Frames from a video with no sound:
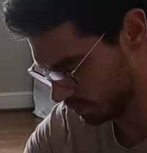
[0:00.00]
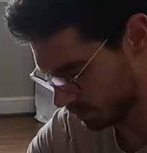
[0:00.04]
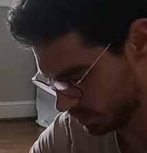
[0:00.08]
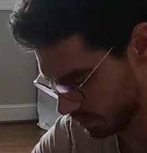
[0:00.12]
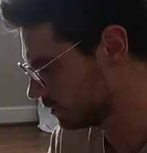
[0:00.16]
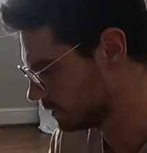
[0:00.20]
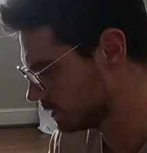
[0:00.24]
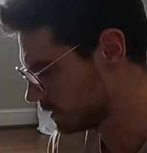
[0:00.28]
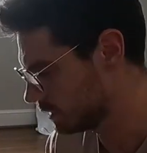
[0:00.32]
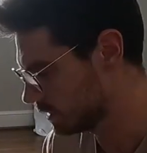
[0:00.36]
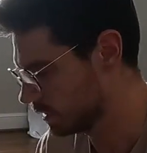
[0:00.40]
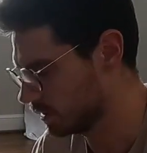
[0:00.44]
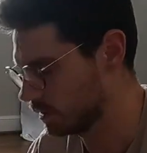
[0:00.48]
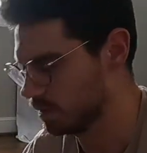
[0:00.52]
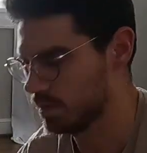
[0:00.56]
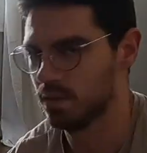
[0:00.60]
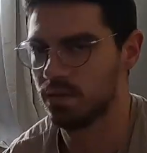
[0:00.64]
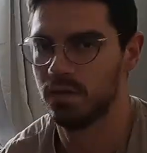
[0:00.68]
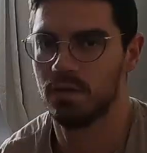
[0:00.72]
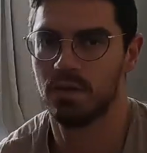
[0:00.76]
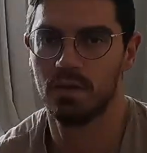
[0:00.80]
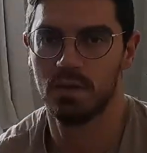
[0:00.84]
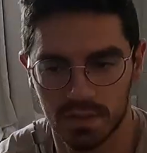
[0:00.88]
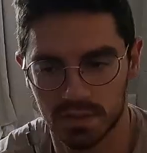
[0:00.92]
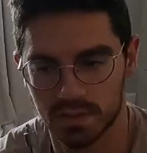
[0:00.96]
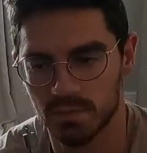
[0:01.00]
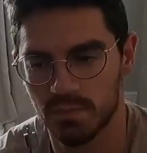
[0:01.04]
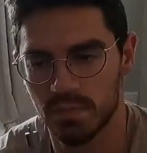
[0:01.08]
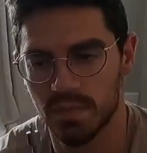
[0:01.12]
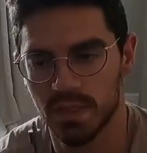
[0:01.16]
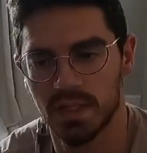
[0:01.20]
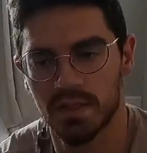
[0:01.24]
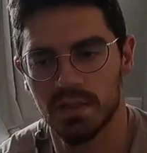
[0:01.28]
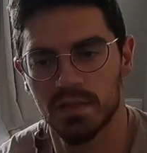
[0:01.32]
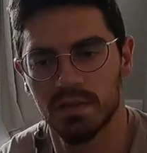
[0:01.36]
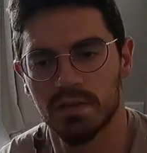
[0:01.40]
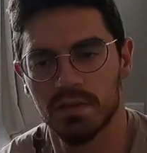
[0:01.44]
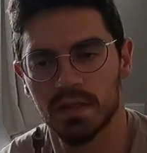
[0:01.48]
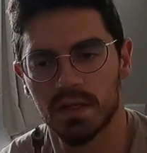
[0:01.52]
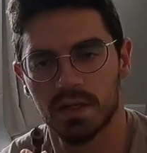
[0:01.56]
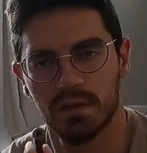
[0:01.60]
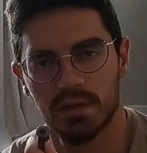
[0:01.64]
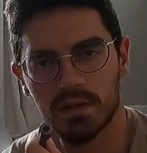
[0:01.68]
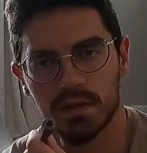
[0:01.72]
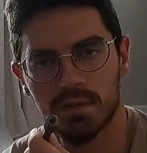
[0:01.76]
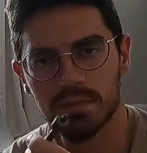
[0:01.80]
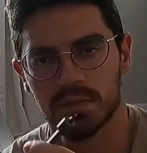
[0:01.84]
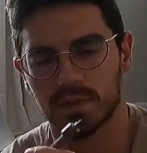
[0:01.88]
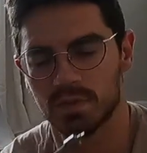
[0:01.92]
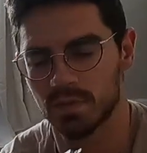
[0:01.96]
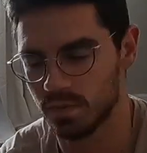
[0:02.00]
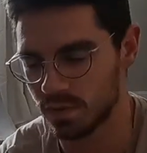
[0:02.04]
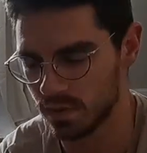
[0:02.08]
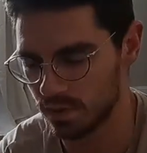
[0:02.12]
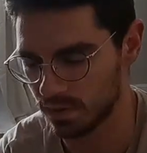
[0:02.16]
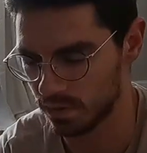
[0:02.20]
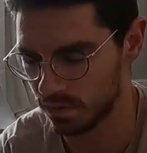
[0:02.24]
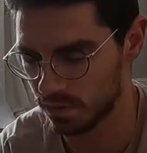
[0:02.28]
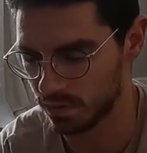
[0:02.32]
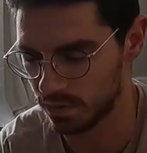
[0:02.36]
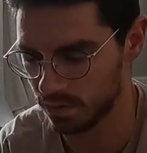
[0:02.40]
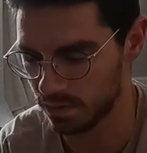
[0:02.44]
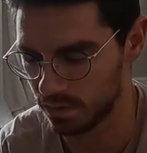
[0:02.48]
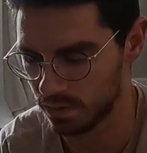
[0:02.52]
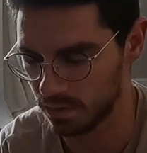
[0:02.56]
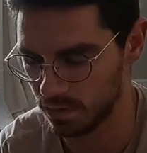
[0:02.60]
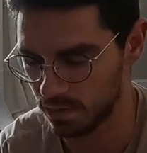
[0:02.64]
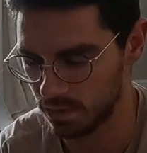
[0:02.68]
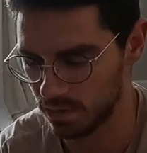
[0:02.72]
using this bit that comes with